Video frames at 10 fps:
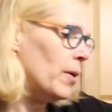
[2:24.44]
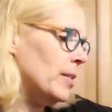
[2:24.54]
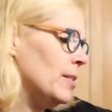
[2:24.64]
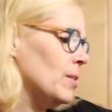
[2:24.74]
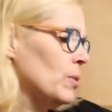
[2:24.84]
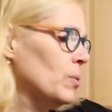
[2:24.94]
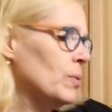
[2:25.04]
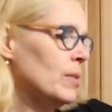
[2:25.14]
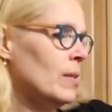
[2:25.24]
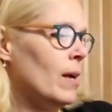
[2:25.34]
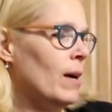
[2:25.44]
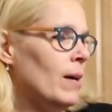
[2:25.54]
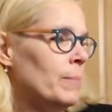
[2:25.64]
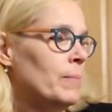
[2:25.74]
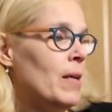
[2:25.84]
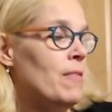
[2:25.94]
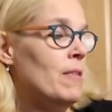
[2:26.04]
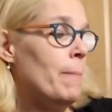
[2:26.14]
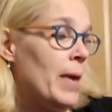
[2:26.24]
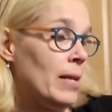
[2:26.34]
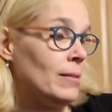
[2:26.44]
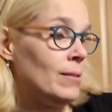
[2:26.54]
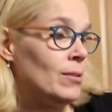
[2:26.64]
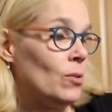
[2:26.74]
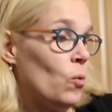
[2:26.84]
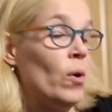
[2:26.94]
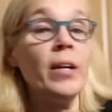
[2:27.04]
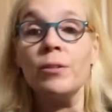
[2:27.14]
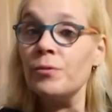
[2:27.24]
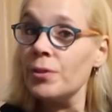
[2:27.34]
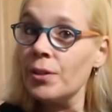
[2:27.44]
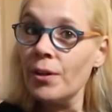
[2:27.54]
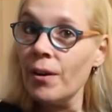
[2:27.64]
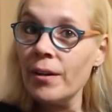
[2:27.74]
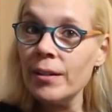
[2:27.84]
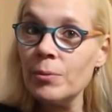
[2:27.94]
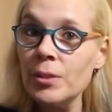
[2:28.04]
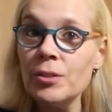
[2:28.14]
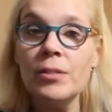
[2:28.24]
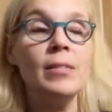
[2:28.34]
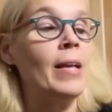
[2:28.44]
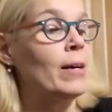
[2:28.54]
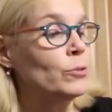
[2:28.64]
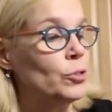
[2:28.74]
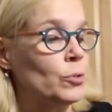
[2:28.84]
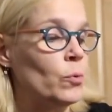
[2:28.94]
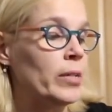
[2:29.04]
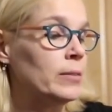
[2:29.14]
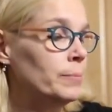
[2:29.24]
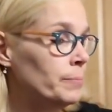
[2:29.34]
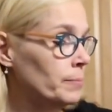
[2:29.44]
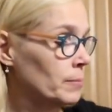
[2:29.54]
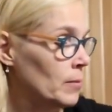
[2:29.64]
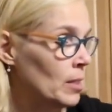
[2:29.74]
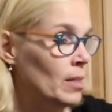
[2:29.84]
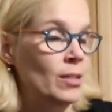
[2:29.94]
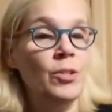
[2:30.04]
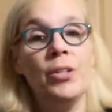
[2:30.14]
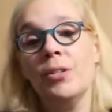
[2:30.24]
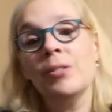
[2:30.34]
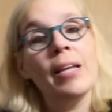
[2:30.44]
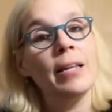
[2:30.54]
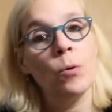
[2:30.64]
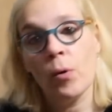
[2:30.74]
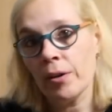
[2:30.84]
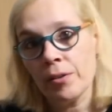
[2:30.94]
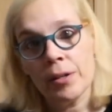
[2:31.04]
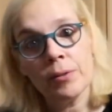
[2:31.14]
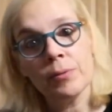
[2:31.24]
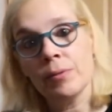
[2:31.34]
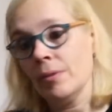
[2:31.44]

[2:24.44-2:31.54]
going to use um, the best oil for your heart, which is algae oil. You could use any oil though.